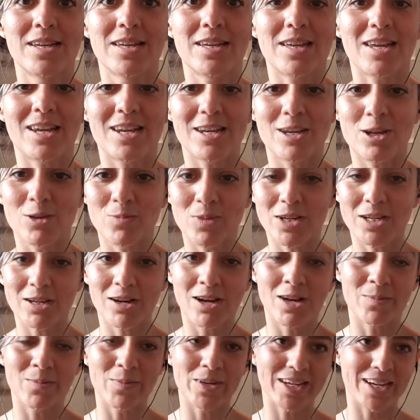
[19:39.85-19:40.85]
and you
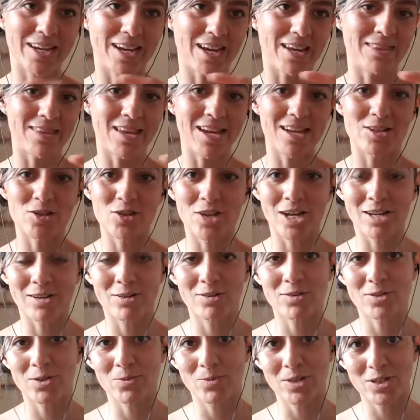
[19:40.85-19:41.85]
become again that
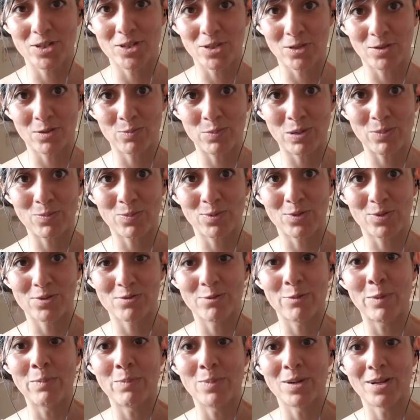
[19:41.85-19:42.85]
channel through which other people
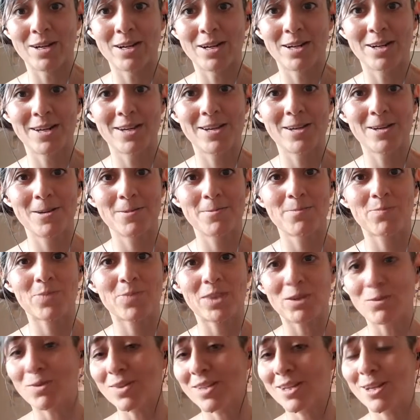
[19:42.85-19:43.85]
remember,
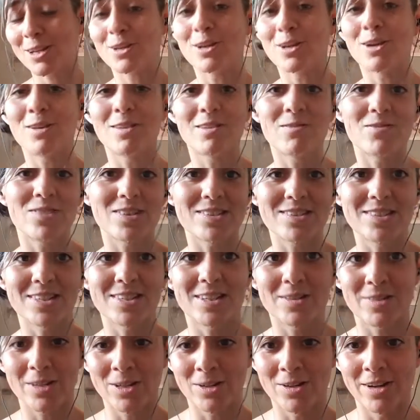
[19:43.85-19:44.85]
whether you know them
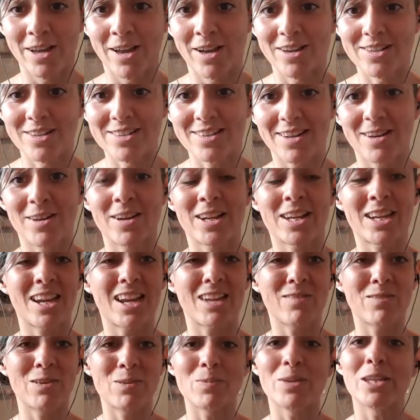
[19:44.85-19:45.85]
physically or not. And it can
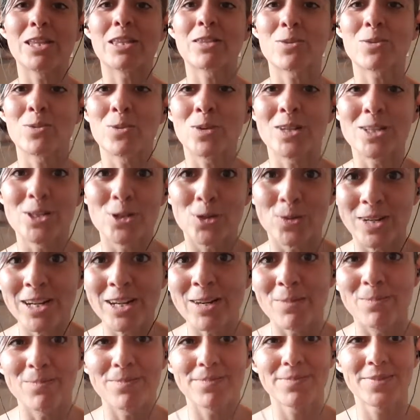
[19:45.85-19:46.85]
even be through a
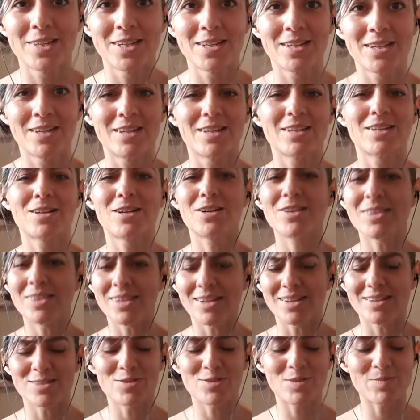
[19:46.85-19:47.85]
dream.
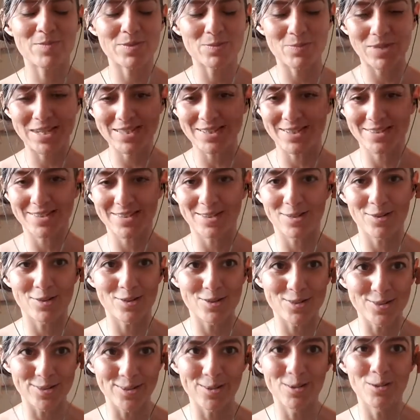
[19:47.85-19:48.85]
Goodness, dream spaces are
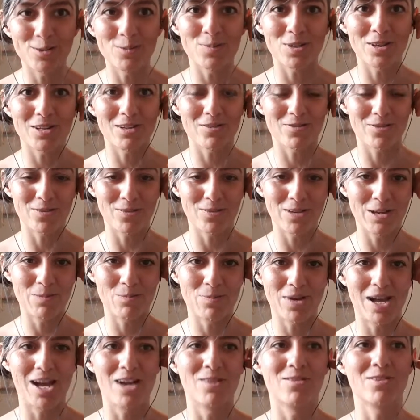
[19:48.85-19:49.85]
so beautiful and
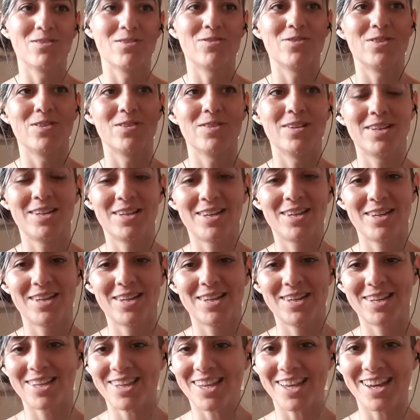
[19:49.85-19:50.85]
powerful.
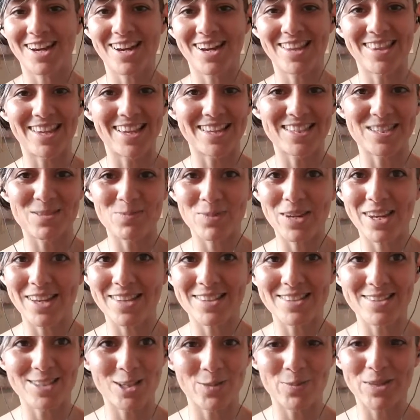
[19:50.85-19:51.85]
And in that
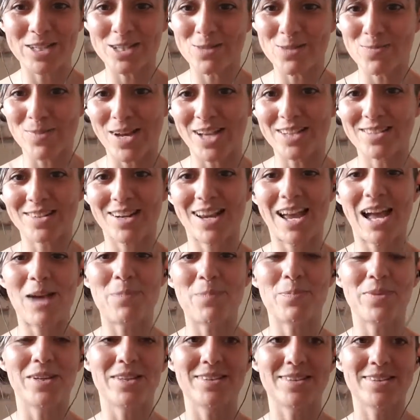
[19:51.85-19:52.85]
space, so much magic
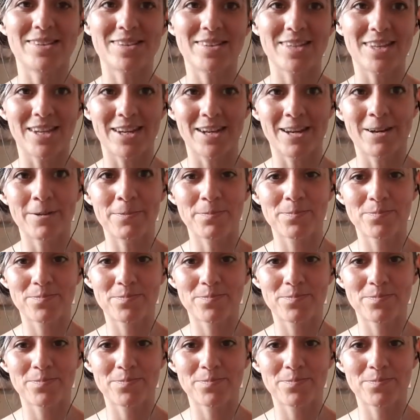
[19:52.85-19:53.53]
happens, you know?